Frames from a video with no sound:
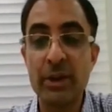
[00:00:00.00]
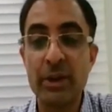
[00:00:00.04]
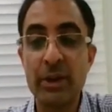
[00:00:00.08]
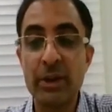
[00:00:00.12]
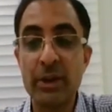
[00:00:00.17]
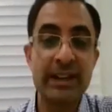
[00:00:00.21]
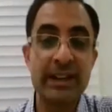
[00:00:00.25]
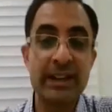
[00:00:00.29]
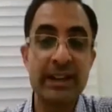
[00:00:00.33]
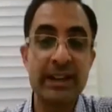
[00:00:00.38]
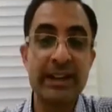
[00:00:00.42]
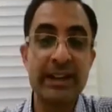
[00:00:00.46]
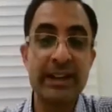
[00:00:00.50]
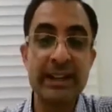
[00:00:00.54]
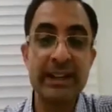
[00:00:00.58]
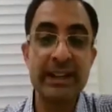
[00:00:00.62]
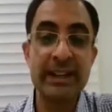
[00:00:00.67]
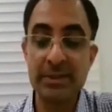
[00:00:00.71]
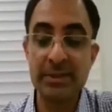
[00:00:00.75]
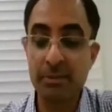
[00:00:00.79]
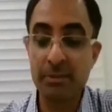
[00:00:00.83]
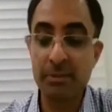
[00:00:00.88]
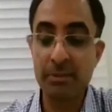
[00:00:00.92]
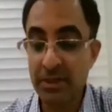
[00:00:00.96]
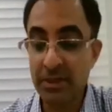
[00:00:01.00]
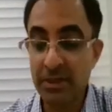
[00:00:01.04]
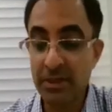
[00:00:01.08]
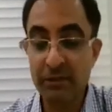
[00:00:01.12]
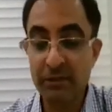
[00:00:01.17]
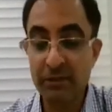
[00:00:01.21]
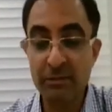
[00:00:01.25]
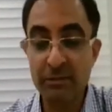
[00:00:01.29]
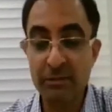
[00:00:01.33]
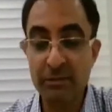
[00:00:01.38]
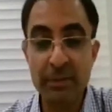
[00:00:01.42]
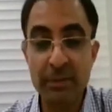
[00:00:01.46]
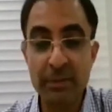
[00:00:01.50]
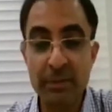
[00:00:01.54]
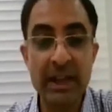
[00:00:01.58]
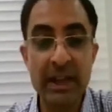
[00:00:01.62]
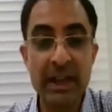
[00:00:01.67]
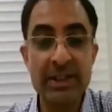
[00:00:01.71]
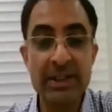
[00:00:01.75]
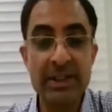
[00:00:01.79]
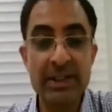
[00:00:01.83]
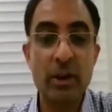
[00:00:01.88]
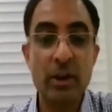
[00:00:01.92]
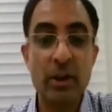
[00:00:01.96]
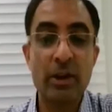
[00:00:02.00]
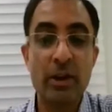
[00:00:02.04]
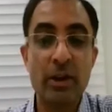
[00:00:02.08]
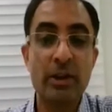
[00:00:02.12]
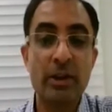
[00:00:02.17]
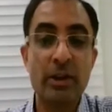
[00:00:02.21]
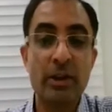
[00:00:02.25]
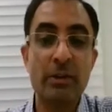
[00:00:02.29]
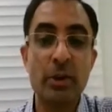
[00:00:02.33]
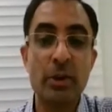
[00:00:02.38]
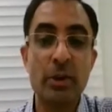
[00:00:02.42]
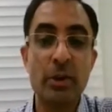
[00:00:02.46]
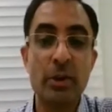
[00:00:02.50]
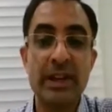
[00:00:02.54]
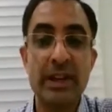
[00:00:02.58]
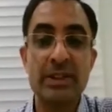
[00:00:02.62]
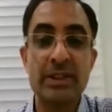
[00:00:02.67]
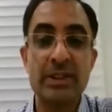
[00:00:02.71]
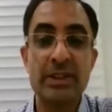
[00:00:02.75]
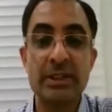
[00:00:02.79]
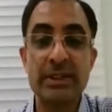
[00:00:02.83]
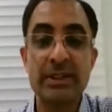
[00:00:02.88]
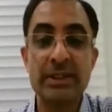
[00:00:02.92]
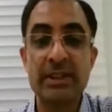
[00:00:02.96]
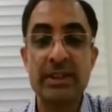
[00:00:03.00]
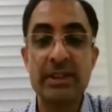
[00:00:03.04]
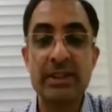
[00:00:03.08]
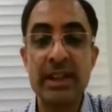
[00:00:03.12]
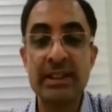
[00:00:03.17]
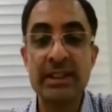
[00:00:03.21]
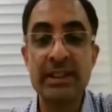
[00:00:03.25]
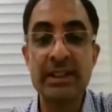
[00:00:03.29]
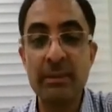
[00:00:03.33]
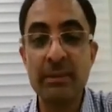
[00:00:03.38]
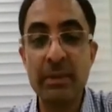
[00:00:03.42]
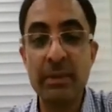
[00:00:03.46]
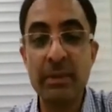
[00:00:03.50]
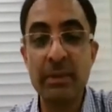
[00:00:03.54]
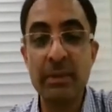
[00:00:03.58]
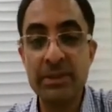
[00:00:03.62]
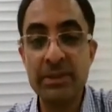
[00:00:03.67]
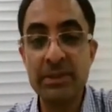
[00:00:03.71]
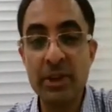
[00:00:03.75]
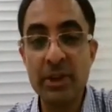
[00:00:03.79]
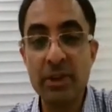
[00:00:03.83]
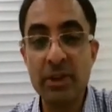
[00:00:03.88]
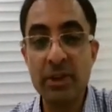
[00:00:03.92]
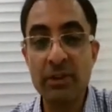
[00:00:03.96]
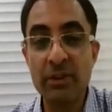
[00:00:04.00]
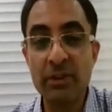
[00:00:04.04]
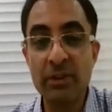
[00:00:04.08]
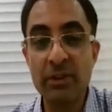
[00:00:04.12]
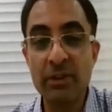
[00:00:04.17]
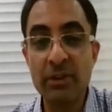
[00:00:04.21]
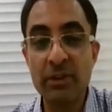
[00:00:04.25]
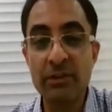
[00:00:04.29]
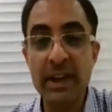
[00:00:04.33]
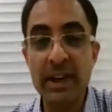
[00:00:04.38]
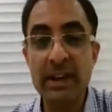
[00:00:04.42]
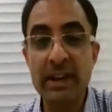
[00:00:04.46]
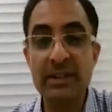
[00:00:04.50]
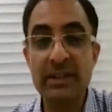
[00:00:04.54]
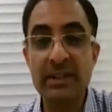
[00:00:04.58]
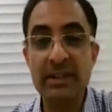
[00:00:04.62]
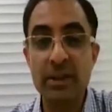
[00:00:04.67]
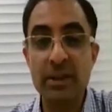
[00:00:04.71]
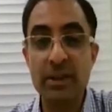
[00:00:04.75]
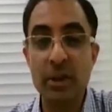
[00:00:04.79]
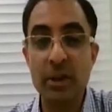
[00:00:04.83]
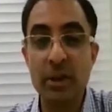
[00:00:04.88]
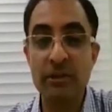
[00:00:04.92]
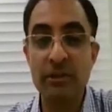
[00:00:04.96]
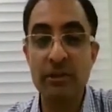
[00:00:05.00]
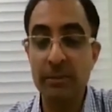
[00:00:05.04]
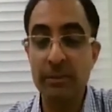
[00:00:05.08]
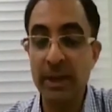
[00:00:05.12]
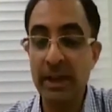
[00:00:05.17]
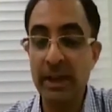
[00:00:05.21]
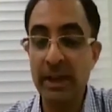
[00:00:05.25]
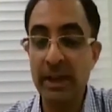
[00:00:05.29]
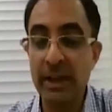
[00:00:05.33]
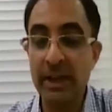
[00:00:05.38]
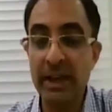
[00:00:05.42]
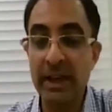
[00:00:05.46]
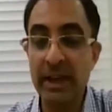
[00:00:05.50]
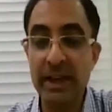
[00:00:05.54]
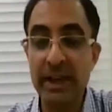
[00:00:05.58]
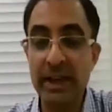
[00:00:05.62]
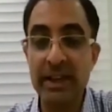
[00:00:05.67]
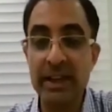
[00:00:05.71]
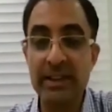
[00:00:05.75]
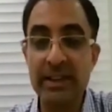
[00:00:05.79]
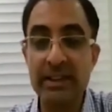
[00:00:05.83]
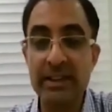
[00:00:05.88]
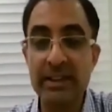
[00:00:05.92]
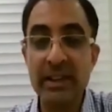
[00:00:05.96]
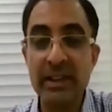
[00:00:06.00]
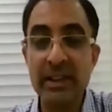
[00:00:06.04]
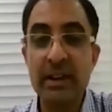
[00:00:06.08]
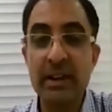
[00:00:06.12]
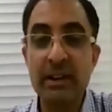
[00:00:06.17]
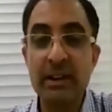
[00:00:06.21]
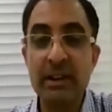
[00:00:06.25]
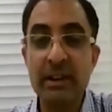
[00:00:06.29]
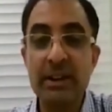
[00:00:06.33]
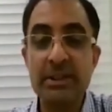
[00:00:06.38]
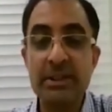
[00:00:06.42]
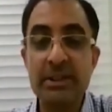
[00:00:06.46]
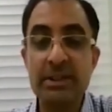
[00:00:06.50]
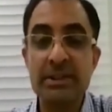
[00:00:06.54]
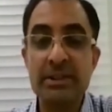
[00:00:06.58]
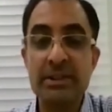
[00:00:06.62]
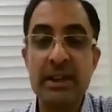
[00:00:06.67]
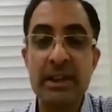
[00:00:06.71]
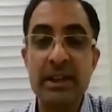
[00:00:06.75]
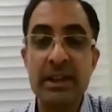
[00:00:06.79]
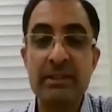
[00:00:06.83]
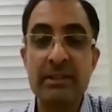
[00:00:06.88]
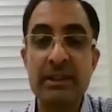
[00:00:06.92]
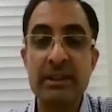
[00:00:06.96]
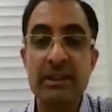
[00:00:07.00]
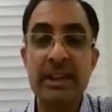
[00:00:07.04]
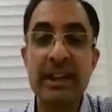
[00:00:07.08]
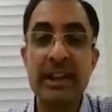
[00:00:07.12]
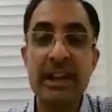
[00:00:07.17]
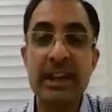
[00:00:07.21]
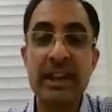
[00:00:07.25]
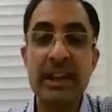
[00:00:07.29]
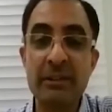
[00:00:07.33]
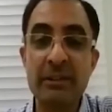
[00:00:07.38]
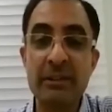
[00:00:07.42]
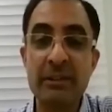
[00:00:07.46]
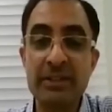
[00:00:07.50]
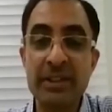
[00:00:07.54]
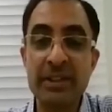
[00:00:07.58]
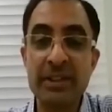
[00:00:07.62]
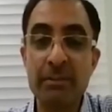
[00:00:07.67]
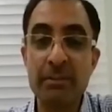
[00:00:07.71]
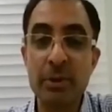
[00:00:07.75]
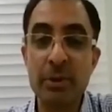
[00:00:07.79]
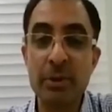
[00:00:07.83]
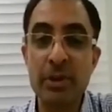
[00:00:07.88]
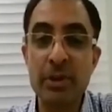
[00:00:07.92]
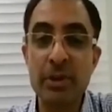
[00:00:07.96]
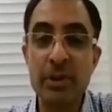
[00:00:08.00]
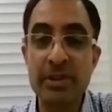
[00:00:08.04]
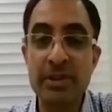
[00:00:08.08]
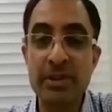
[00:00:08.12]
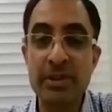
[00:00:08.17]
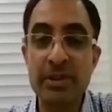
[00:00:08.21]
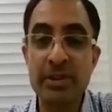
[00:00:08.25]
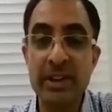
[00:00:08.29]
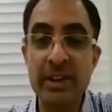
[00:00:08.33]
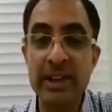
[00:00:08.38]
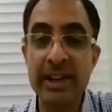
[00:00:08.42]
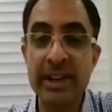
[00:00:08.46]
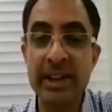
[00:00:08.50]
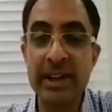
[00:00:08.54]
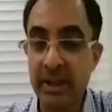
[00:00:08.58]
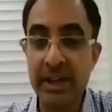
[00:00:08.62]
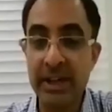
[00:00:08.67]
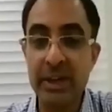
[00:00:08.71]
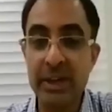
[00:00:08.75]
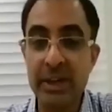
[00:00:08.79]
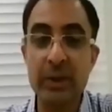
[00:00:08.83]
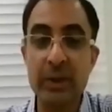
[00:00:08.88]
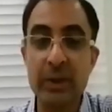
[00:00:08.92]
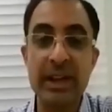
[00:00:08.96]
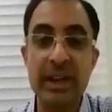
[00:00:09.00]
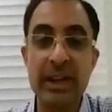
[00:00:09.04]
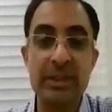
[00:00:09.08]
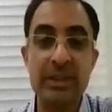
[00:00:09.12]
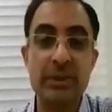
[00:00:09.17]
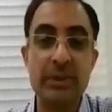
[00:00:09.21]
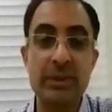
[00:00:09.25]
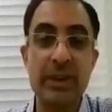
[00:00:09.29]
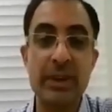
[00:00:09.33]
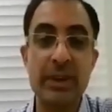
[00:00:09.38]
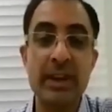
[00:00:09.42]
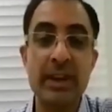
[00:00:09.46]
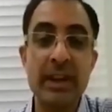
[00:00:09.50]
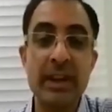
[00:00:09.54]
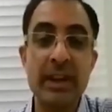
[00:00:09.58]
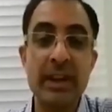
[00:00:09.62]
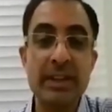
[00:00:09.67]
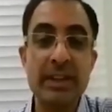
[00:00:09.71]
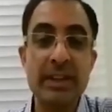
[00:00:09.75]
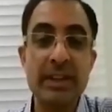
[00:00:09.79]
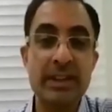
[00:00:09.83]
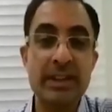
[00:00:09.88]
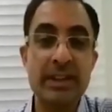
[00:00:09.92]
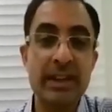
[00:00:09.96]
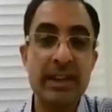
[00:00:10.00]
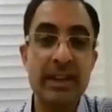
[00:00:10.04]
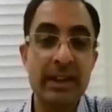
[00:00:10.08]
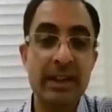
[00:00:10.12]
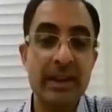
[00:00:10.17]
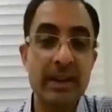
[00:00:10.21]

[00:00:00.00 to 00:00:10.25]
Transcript: find a dense mass of B lines on both ends. So this is another image where you find that there is a lot of B line, there is a little bit of subpleural shredding as well that you can actually see.